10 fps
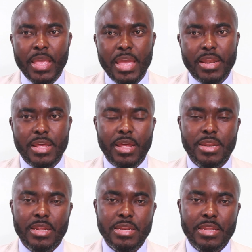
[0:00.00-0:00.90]
And
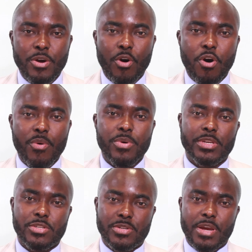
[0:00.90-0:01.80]
then they
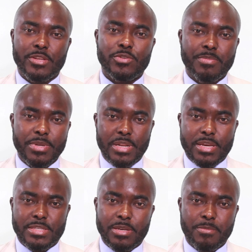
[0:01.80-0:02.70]
always try to be
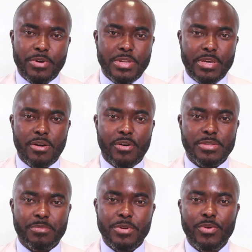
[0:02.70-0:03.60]
like somebody
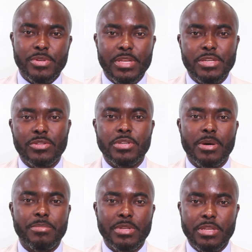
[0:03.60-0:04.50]
else because they do
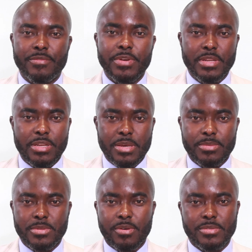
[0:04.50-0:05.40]
not believe in
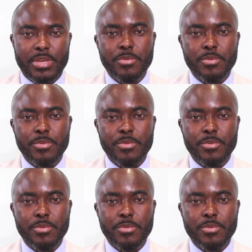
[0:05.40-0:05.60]
themselves.